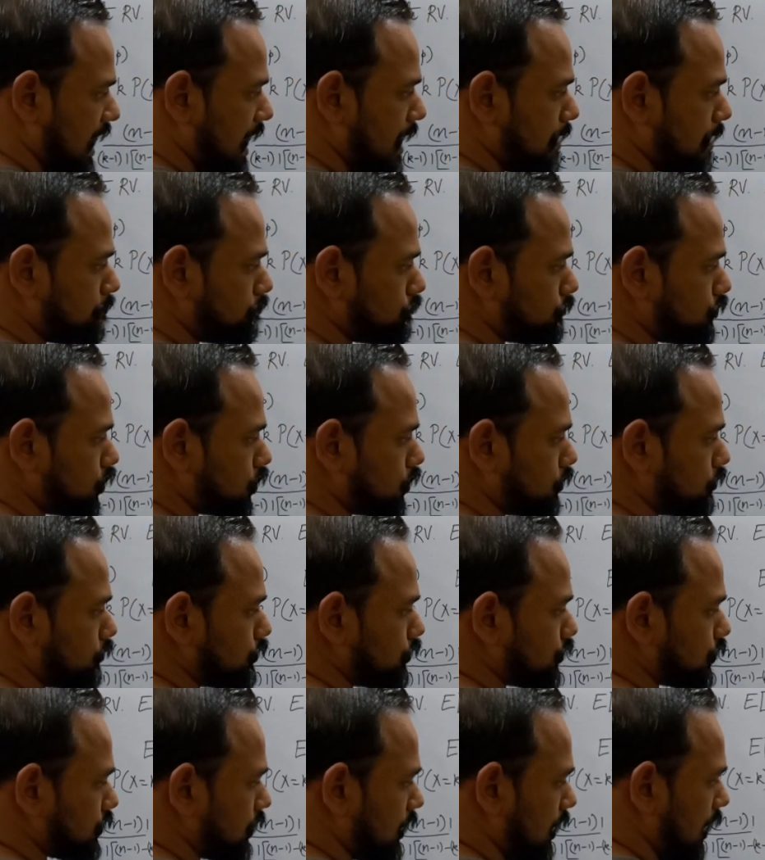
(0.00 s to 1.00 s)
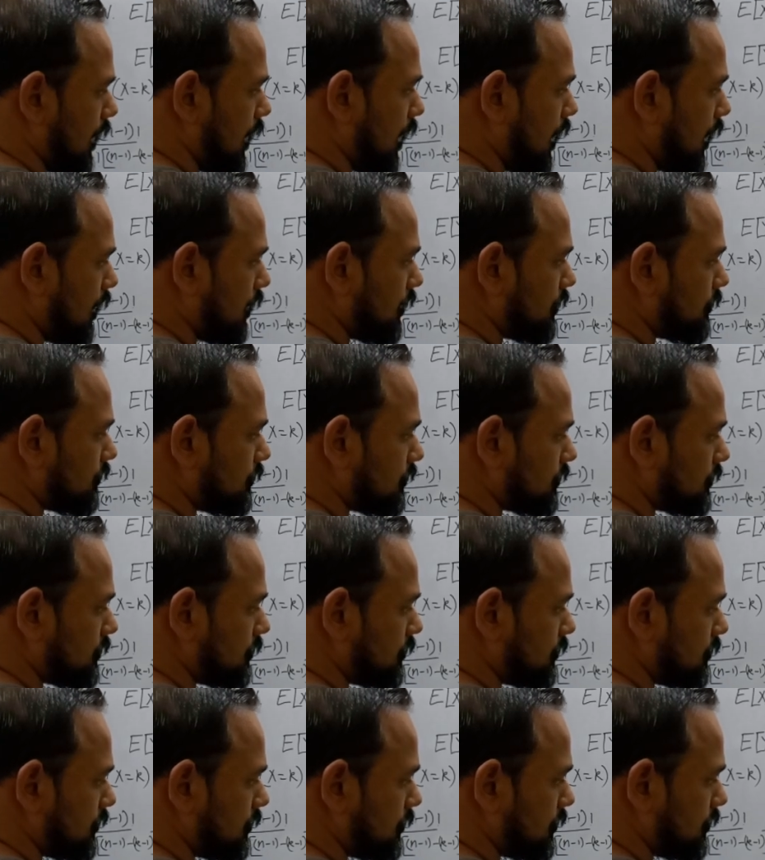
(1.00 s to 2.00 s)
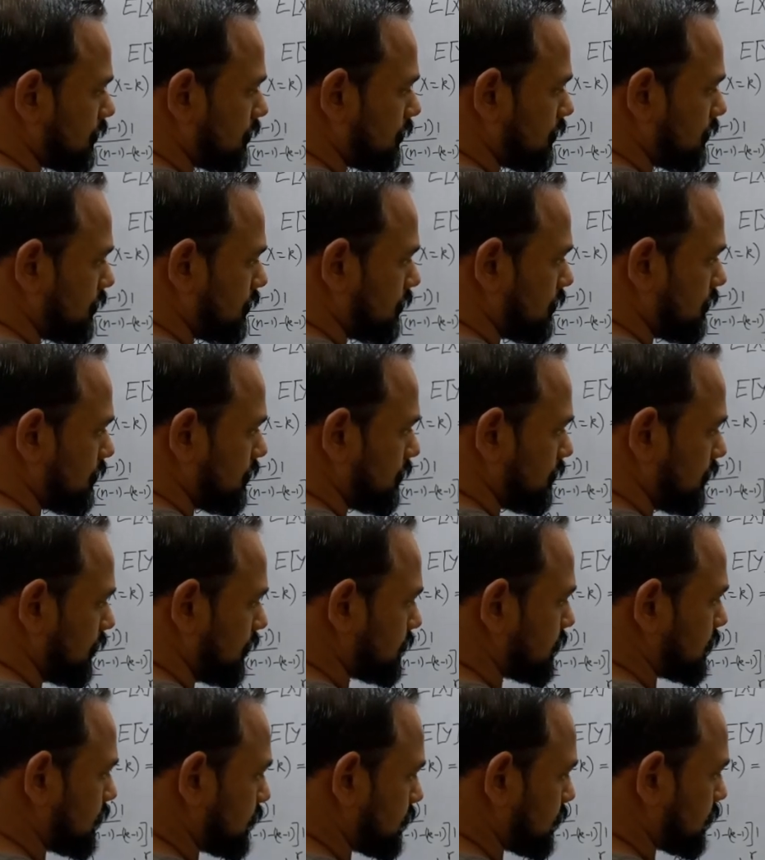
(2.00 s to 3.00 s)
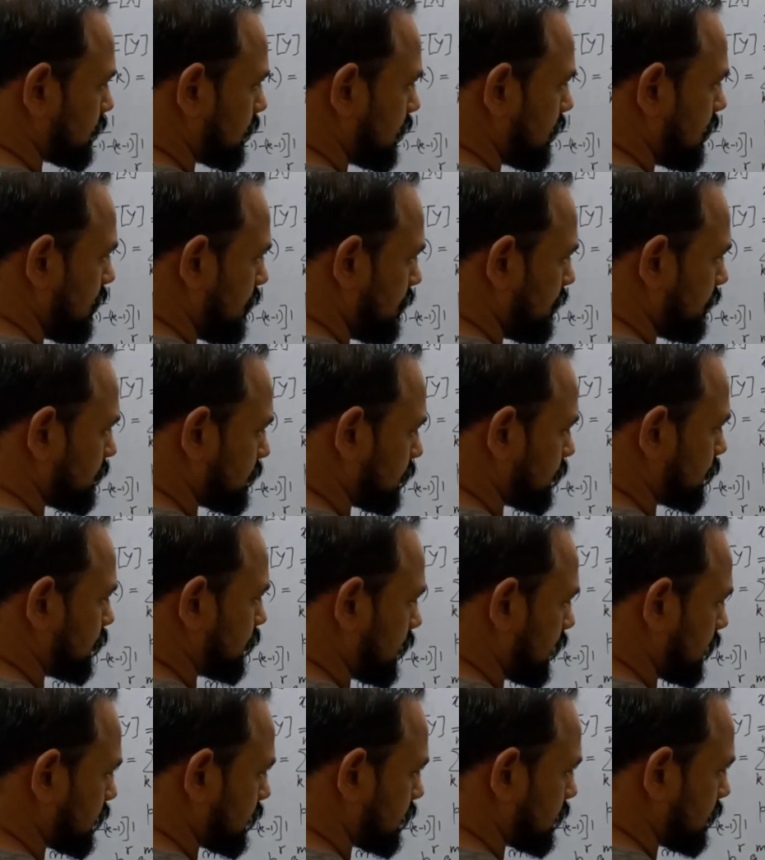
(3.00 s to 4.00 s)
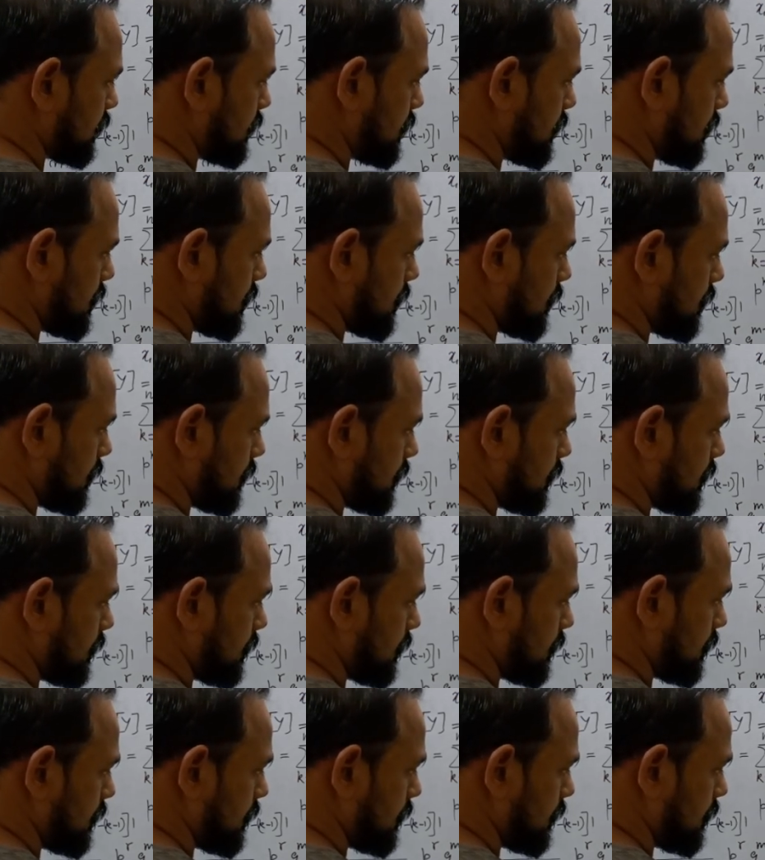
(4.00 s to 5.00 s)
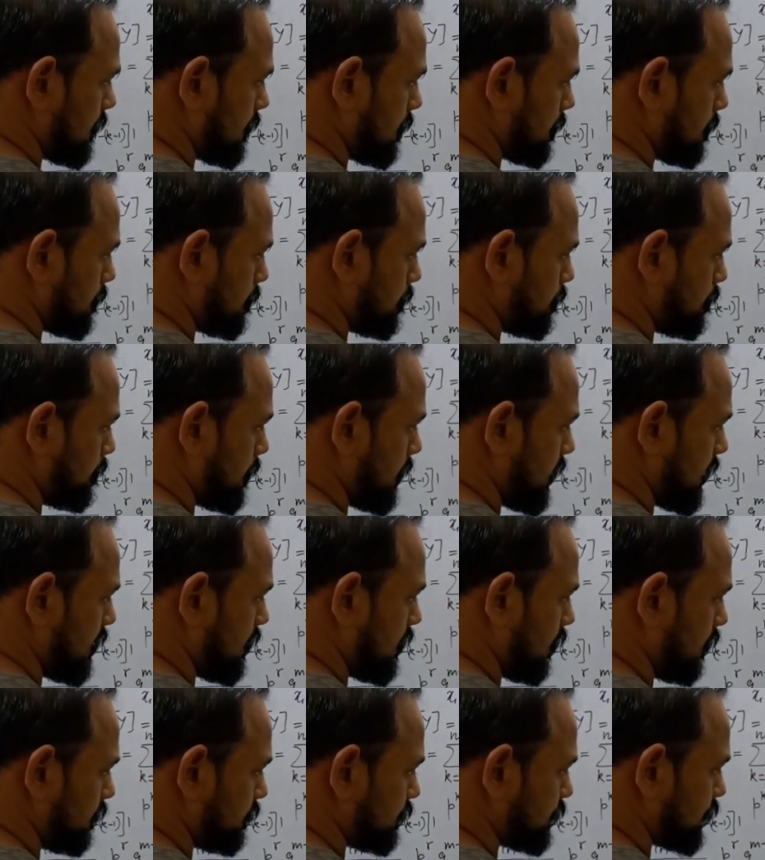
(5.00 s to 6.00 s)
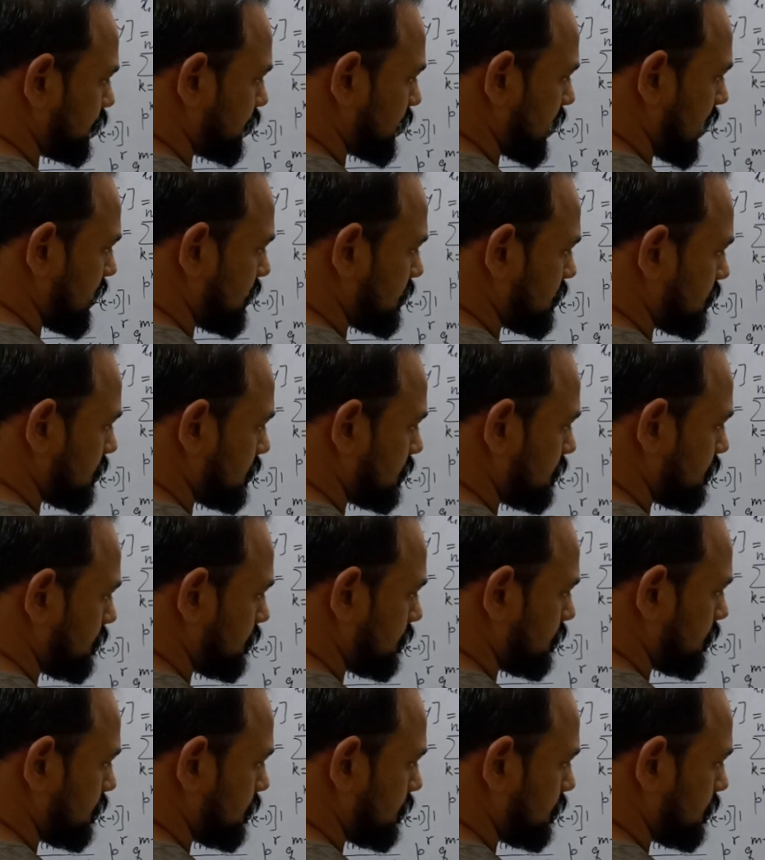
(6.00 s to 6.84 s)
M choose r. This is just P of z.